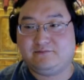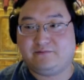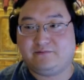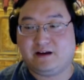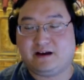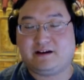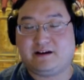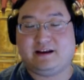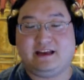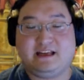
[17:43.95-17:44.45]

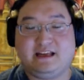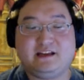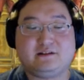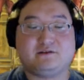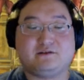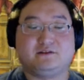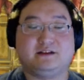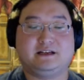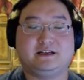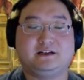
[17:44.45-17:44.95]
very
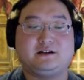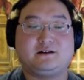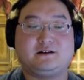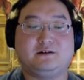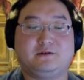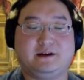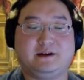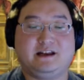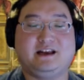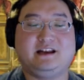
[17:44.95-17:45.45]
equally
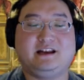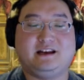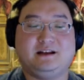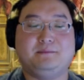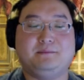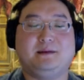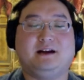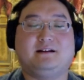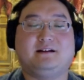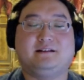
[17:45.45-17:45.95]
Korean
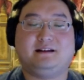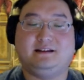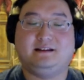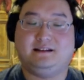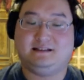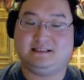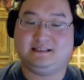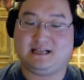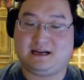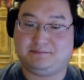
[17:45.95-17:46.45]
American
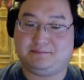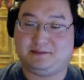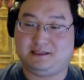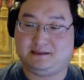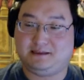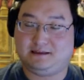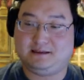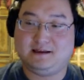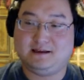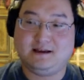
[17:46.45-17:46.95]

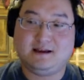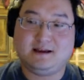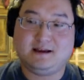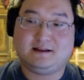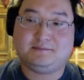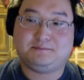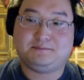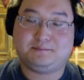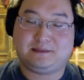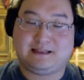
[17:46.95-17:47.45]
adoptee.
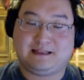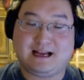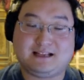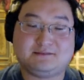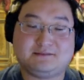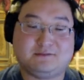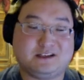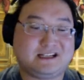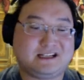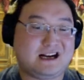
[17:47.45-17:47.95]
But
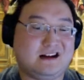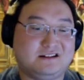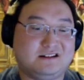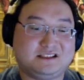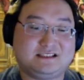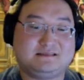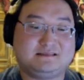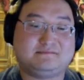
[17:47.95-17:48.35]
that's what college